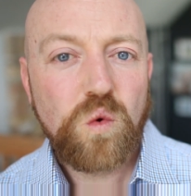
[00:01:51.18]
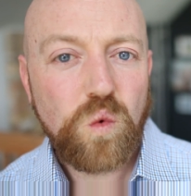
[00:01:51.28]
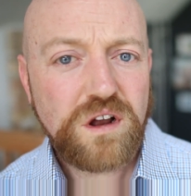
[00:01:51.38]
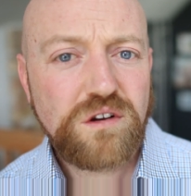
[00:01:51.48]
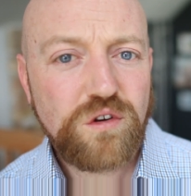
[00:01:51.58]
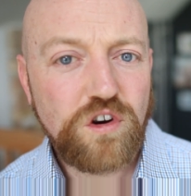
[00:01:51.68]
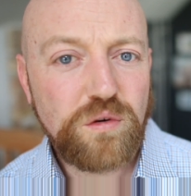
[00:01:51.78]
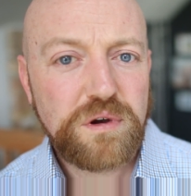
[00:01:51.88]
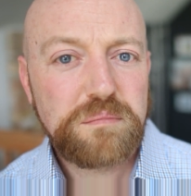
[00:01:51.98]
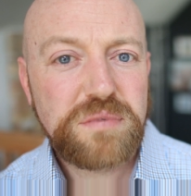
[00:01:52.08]
One
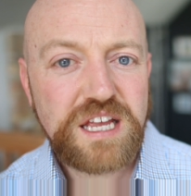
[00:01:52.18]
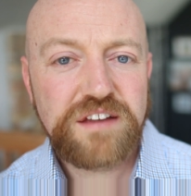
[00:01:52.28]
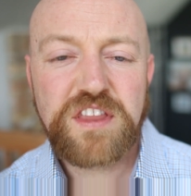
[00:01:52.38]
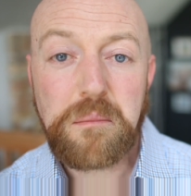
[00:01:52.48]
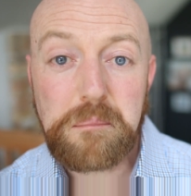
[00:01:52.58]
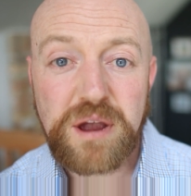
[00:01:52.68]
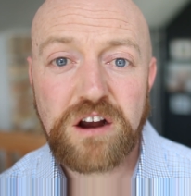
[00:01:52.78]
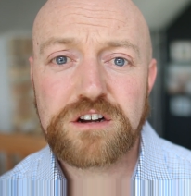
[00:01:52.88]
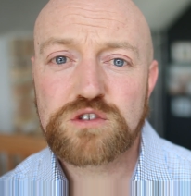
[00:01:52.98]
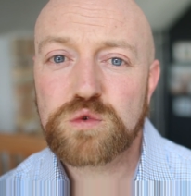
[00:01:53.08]
group believed that
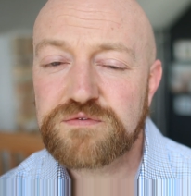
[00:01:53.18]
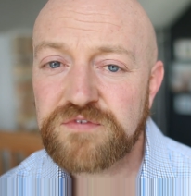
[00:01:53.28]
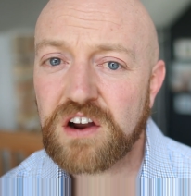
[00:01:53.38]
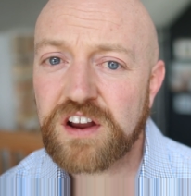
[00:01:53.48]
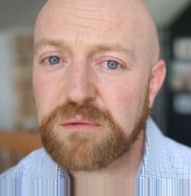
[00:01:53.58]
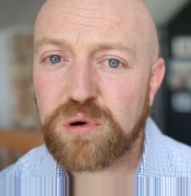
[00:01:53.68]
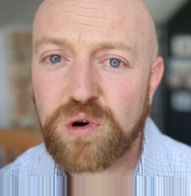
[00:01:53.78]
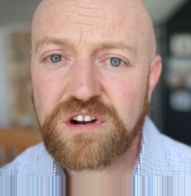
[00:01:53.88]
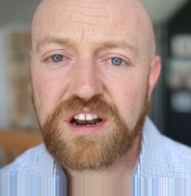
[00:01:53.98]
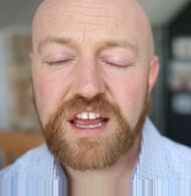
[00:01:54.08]
marriage was very
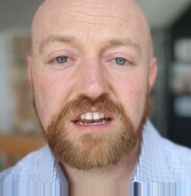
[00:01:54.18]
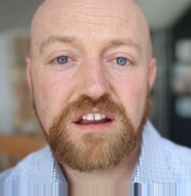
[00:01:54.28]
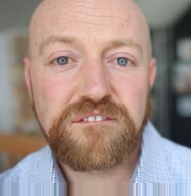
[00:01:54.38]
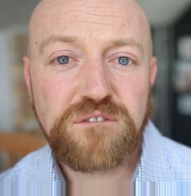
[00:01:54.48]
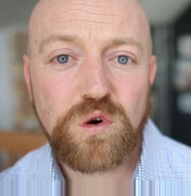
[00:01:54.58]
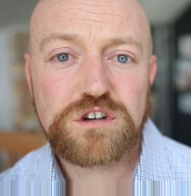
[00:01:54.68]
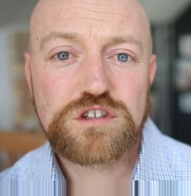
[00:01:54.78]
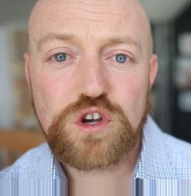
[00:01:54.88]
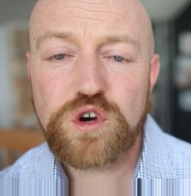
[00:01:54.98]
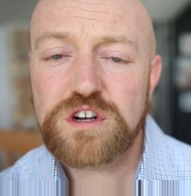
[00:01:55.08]
important and
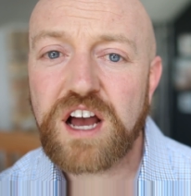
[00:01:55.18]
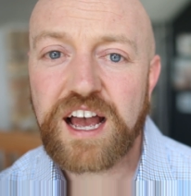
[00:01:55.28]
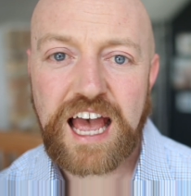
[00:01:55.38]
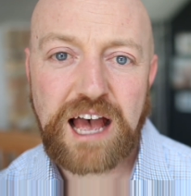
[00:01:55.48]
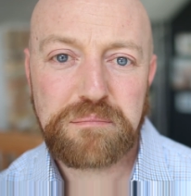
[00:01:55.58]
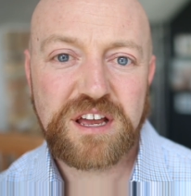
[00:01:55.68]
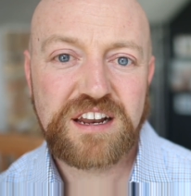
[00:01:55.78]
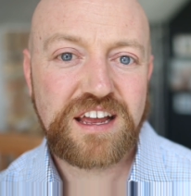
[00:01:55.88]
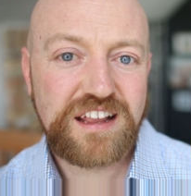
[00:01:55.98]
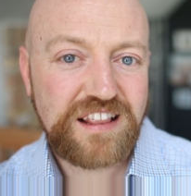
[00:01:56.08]
divorce could not
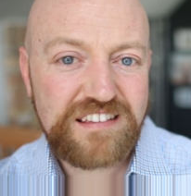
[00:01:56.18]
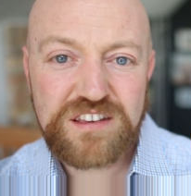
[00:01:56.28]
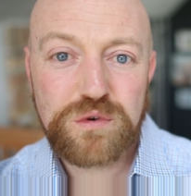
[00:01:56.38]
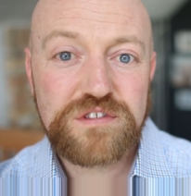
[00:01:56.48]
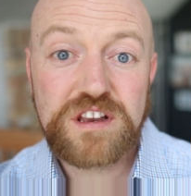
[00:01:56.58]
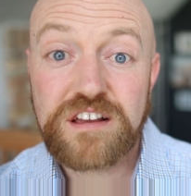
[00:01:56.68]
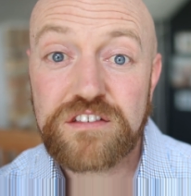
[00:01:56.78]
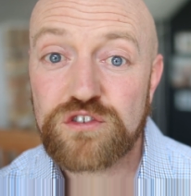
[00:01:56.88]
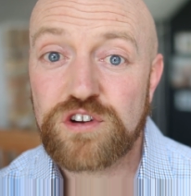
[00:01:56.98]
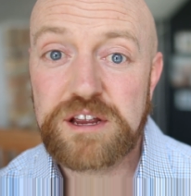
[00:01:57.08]
happen unless it was an
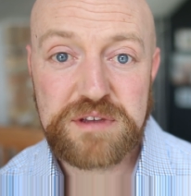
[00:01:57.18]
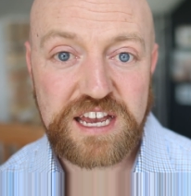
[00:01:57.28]
extreme